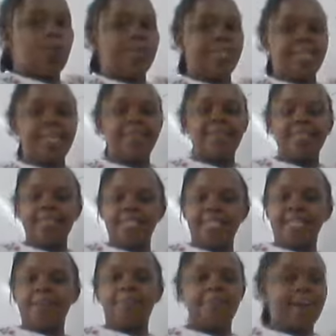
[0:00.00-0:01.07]
we say this
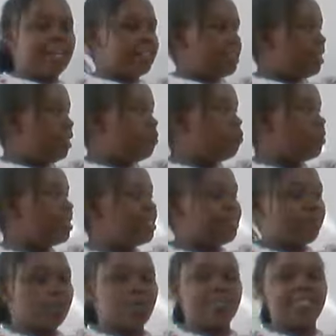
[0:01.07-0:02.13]
is a function which
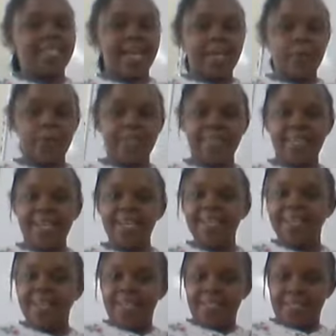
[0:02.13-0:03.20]
is concerned with
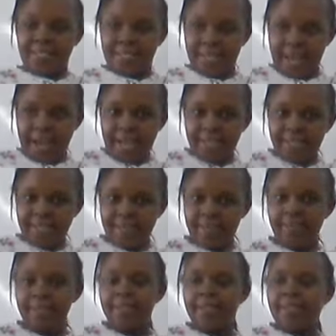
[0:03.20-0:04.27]
the search,
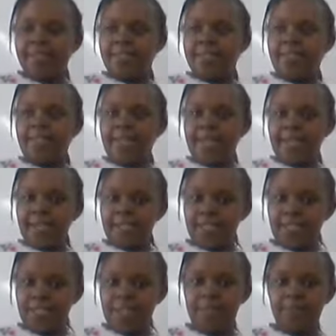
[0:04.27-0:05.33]

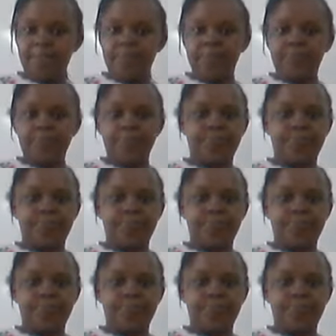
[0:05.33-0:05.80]
selection,